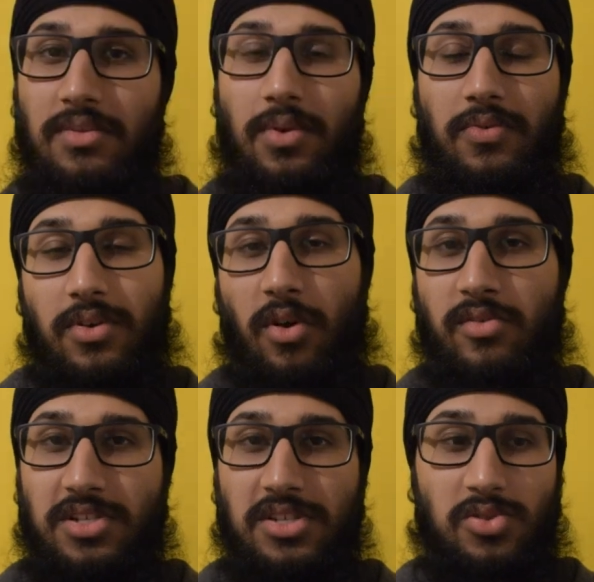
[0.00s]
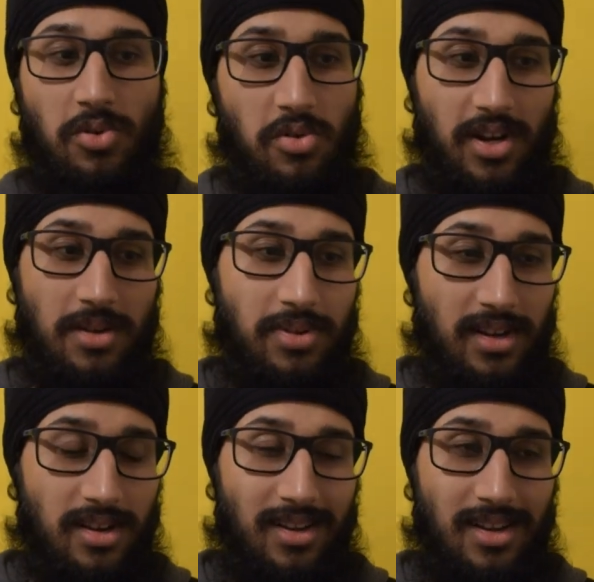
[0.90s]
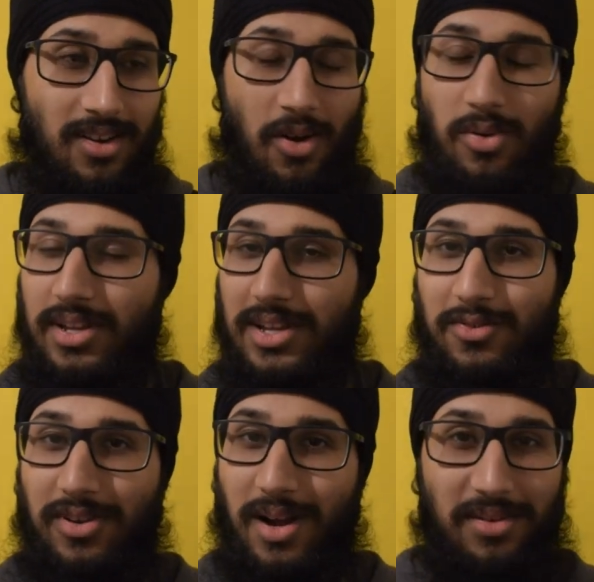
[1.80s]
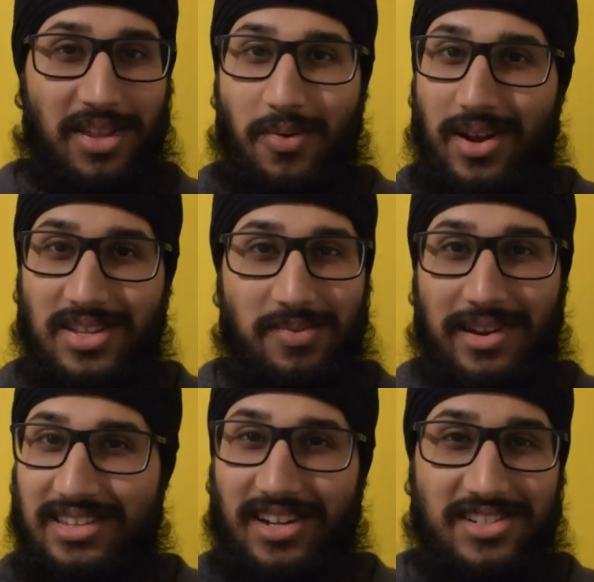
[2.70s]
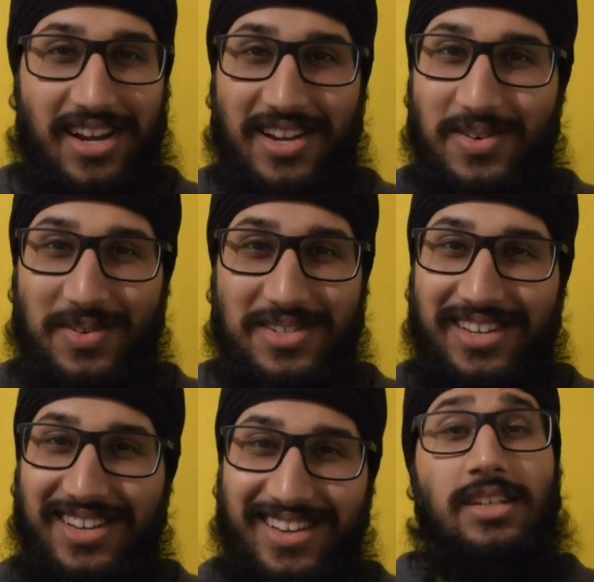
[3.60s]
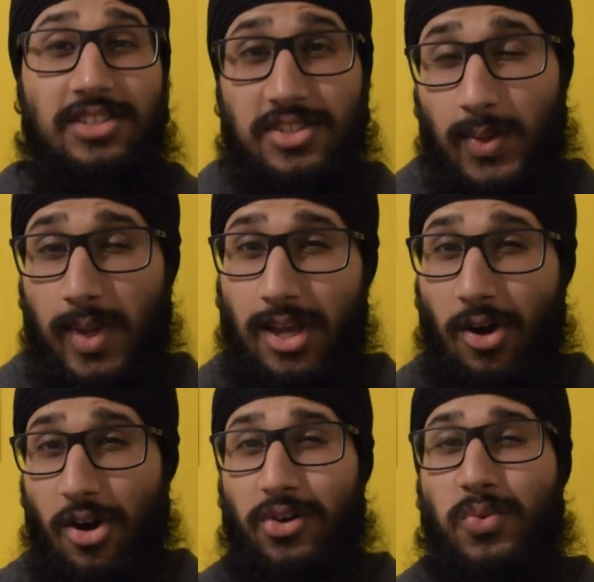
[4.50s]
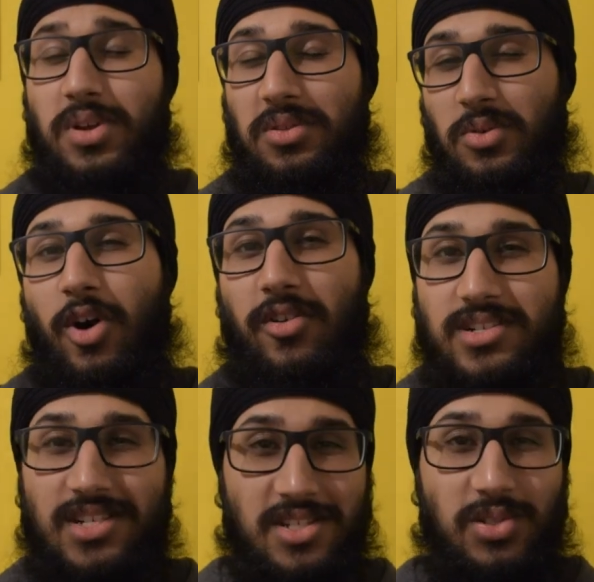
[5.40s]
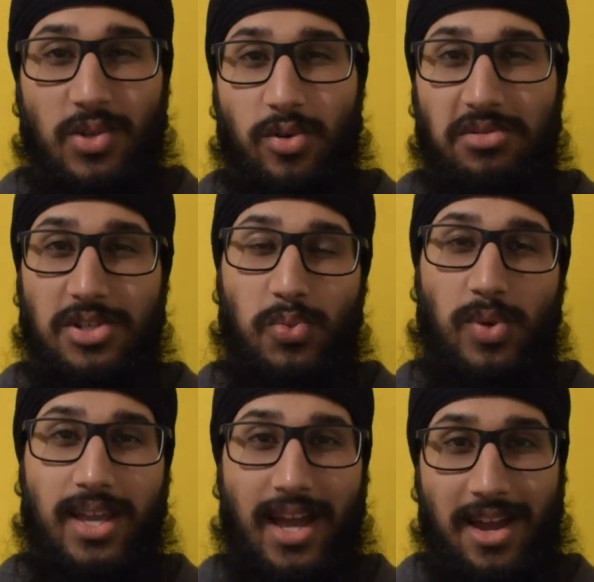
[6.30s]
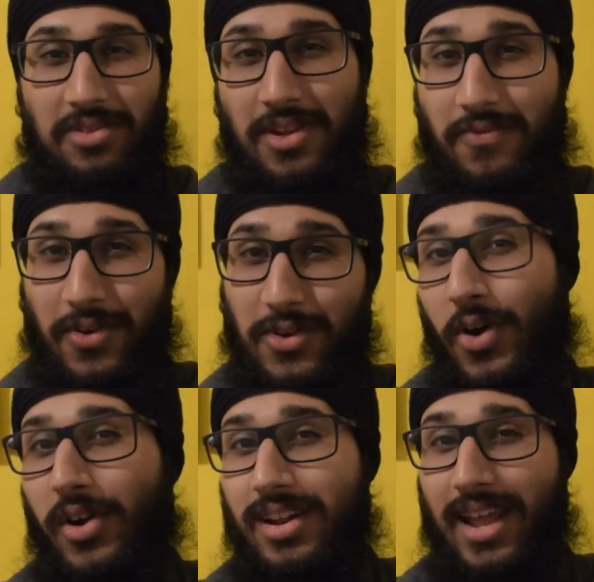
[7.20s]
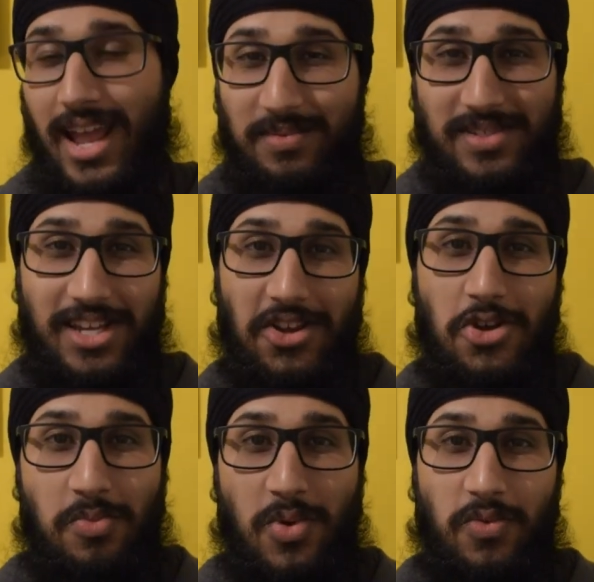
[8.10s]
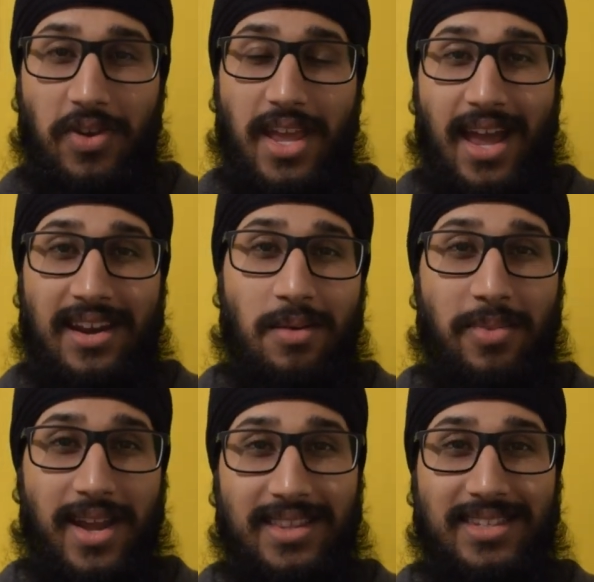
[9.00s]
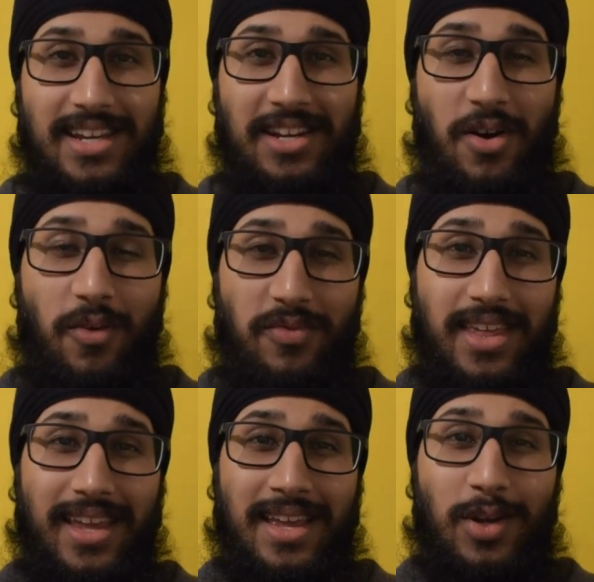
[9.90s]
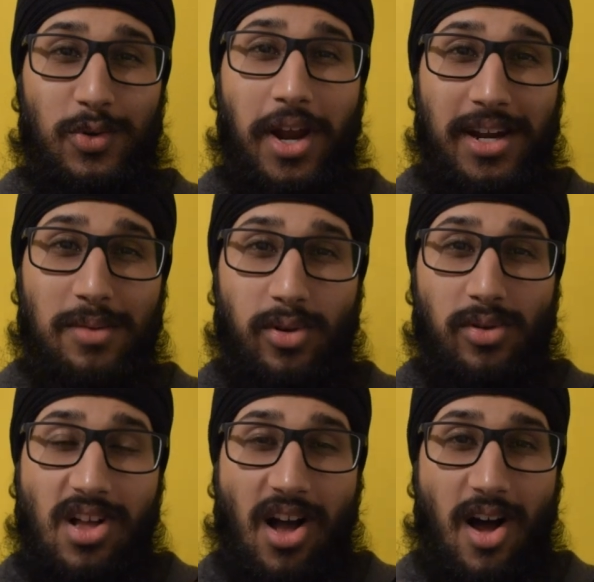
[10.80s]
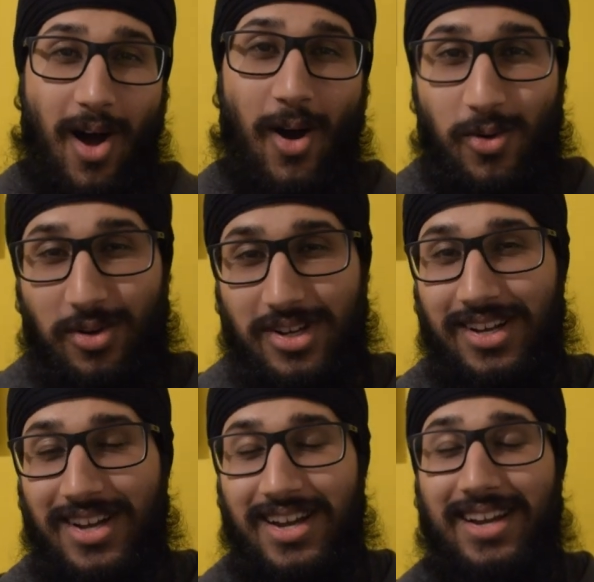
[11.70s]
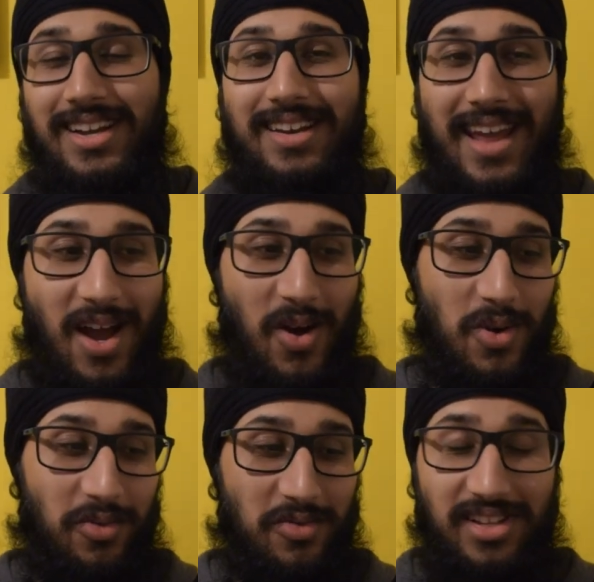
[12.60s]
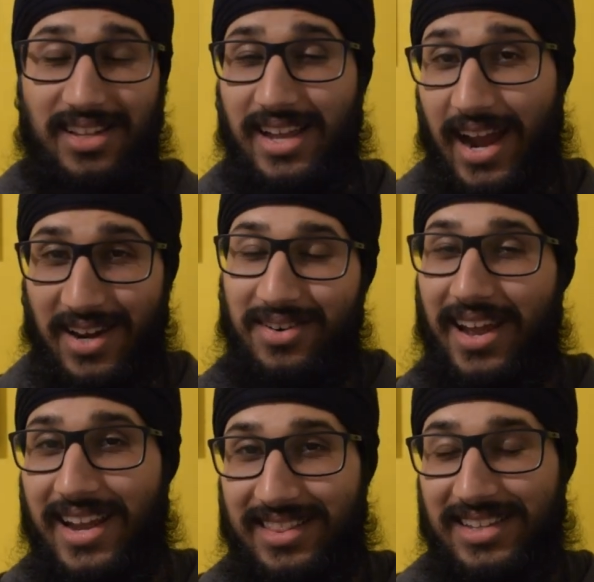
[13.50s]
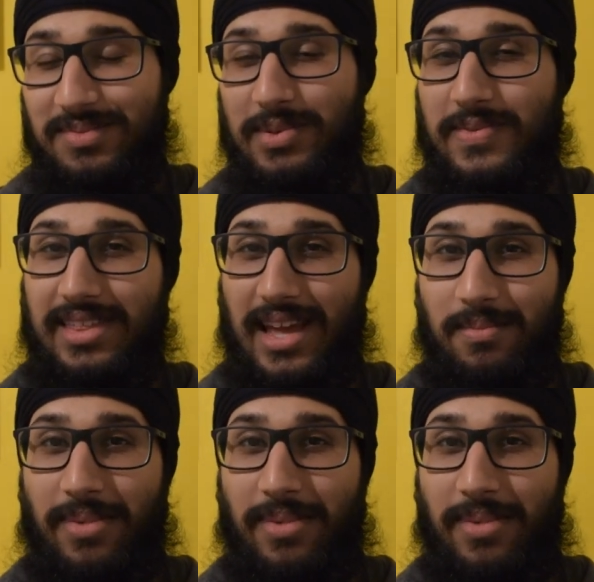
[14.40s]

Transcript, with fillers: with an origin story, but holy crap, are there way too many Dutch angles. Continuing on with origin stories, we have the forgotten MCU movie at number 18 of The Incredible Hulk. Now, really, I don't hate this movie that